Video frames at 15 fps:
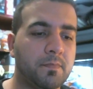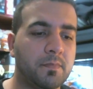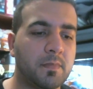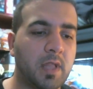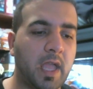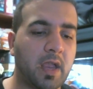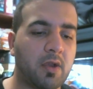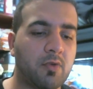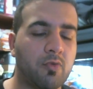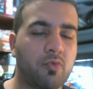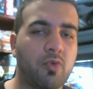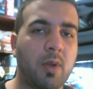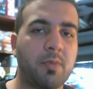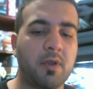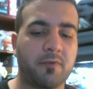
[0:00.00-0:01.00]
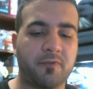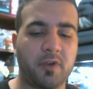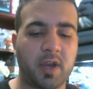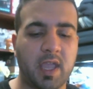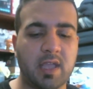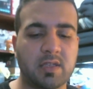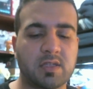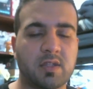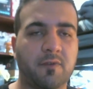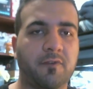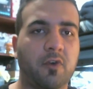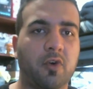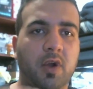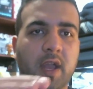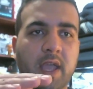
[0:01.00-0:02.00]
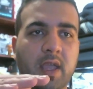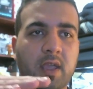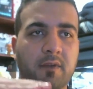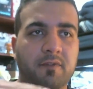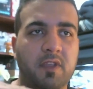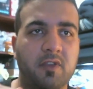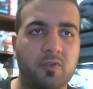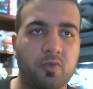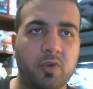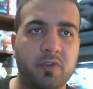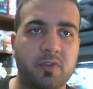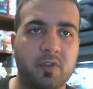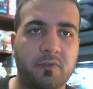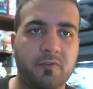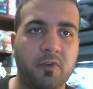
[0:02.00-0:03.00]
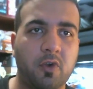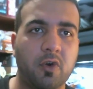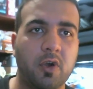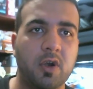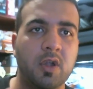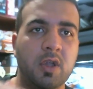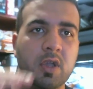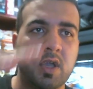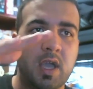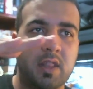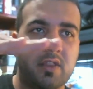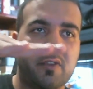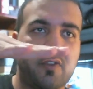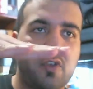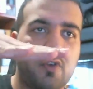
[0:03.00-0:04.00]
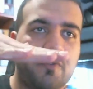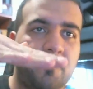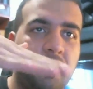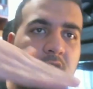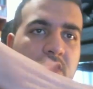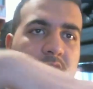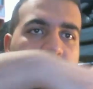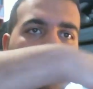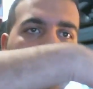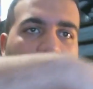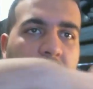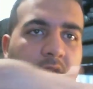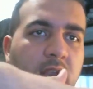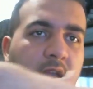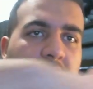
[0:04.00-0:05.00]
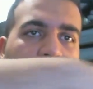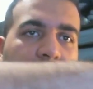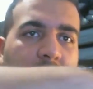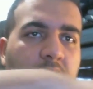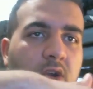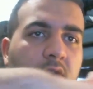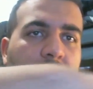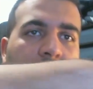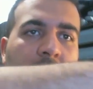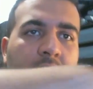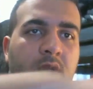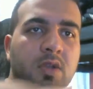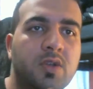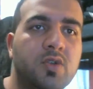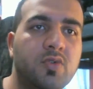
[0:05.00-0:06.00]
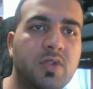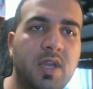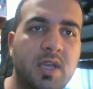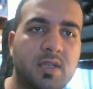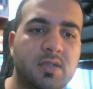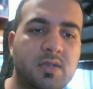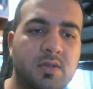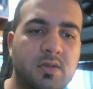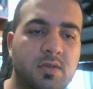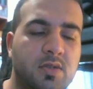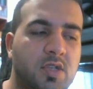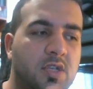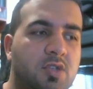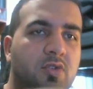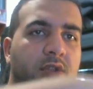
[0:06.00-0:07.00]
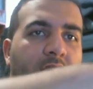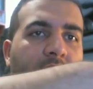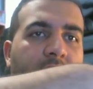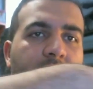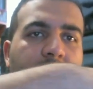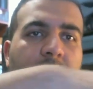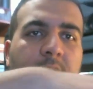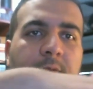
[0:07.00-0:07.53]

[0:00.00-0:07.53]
like rub your foot against the floor. Like if this was the floor and this is your foot, just kind of do this, just so that